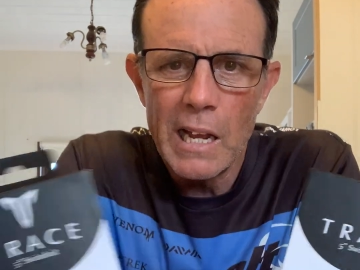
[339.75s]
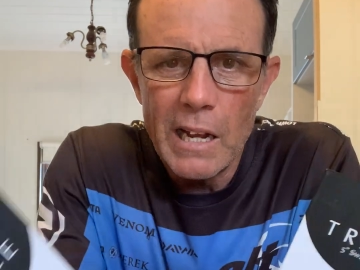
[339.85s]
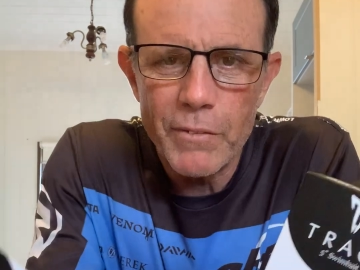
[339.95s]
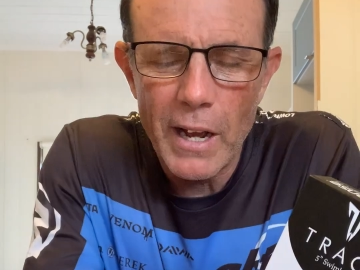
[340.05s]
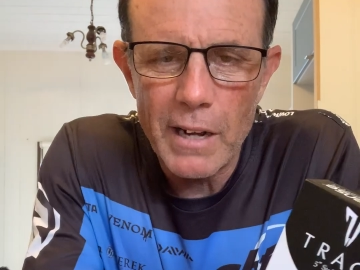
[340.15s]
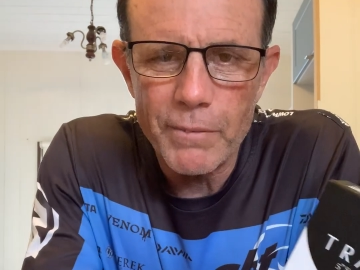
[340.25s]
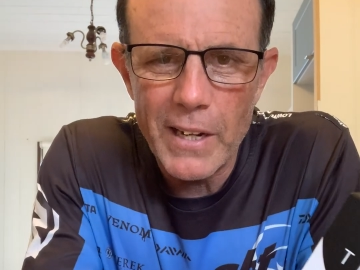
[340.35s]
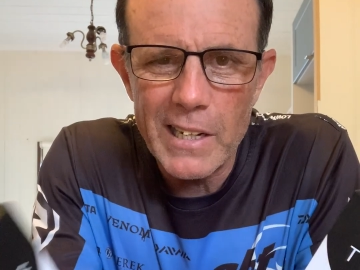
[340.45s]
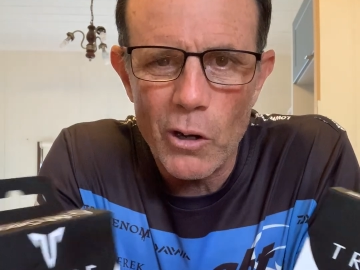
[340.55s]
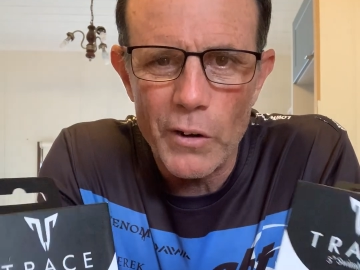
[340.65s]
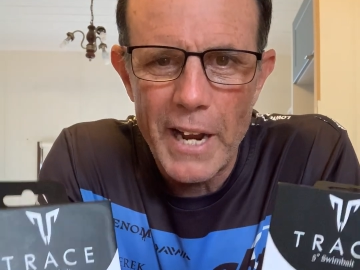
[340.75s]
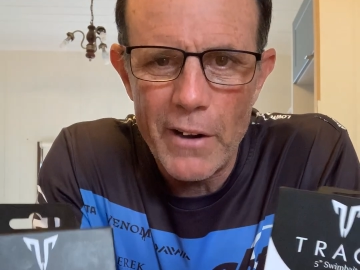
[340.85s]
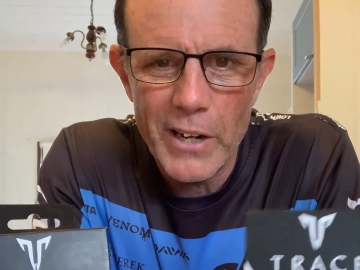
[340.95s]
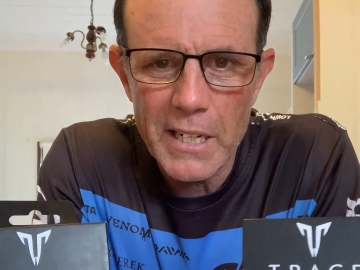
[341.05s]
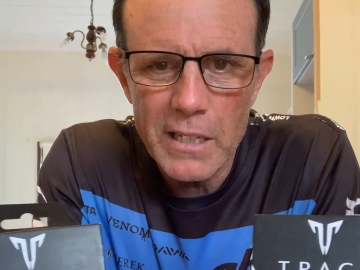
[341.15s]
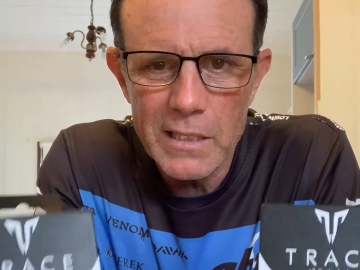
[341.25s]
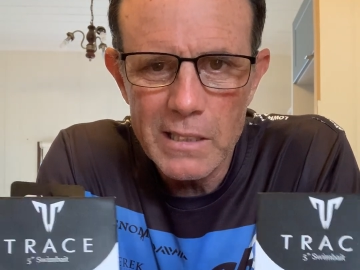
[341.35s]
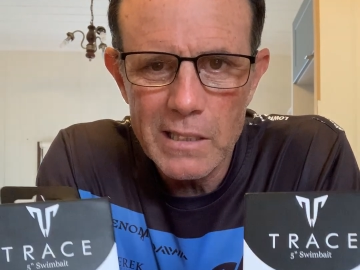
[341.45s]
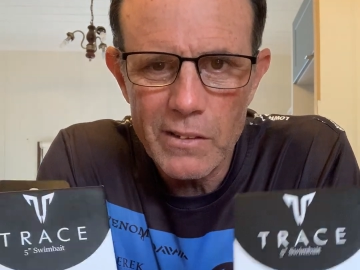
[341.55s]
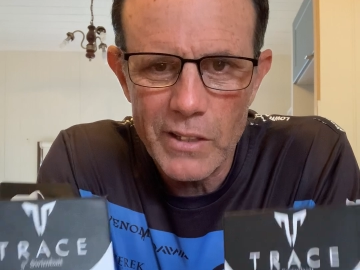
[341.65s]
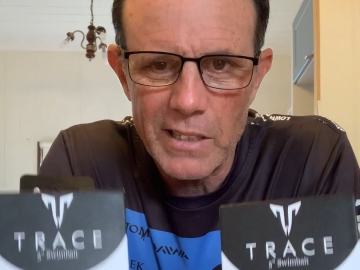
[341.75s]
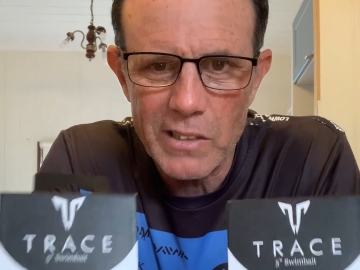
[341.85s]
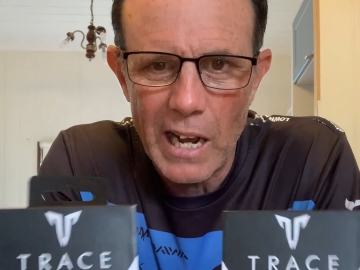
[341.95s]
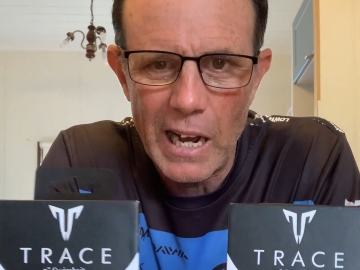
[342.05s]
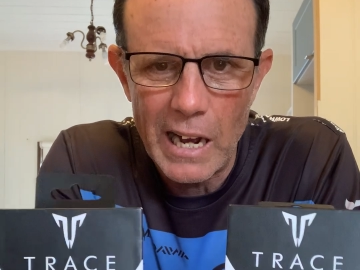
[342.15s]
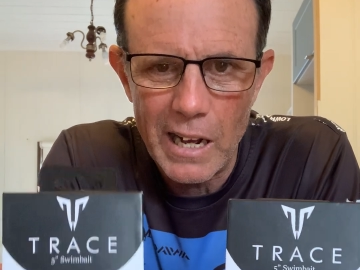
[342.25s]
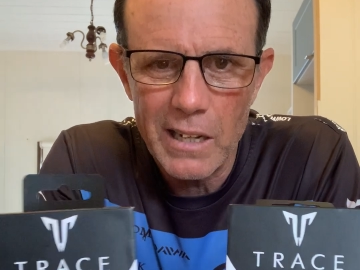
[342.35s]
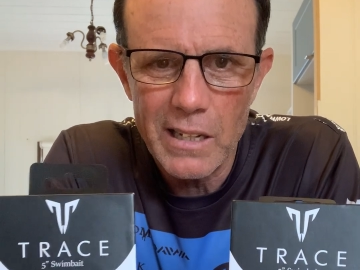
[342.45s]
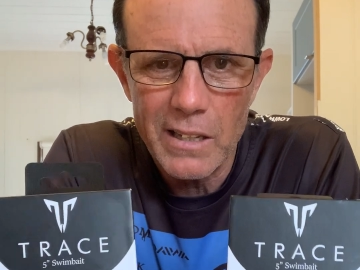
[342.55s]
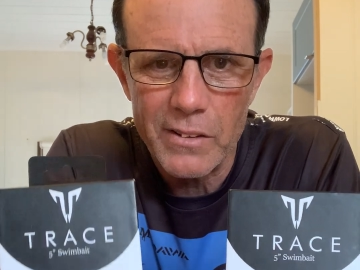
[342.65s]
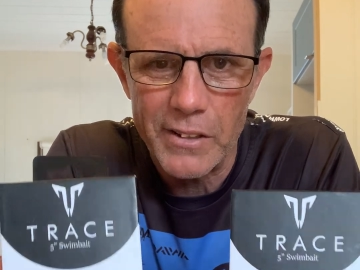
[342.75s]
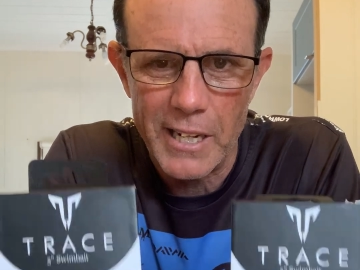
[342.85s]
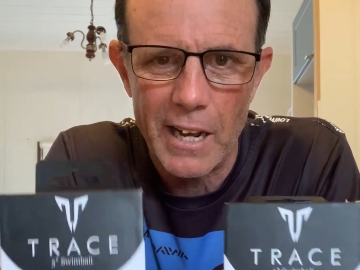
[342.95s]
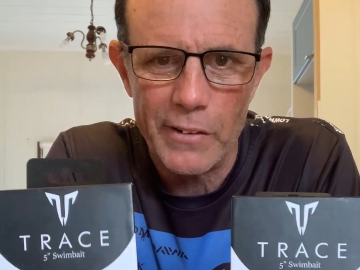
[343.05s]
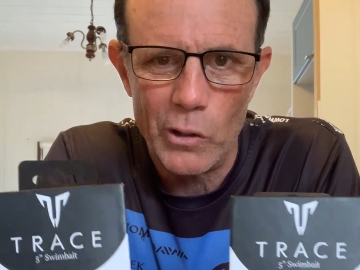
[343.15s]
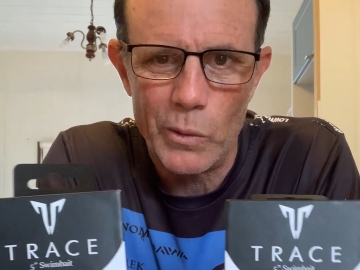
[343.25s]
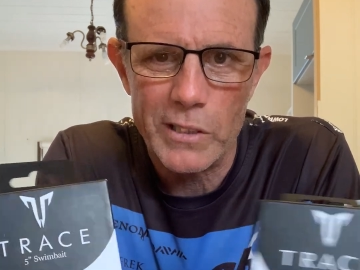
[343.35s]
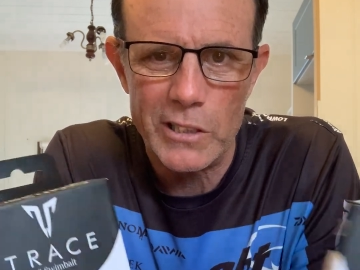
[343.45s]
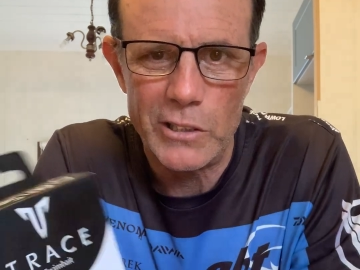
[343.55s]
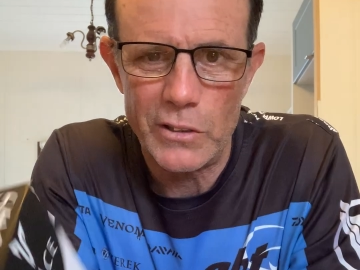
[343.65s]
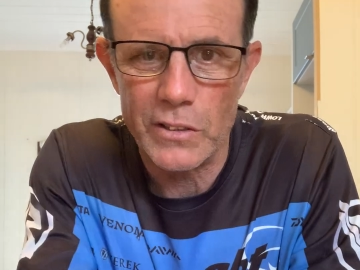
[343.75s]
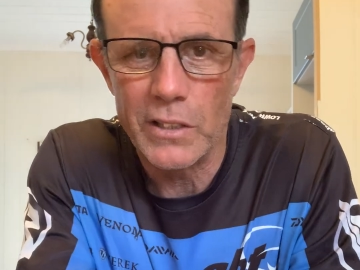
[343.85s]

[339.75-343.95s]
If they are feeding on herring, these are the gun lure to use.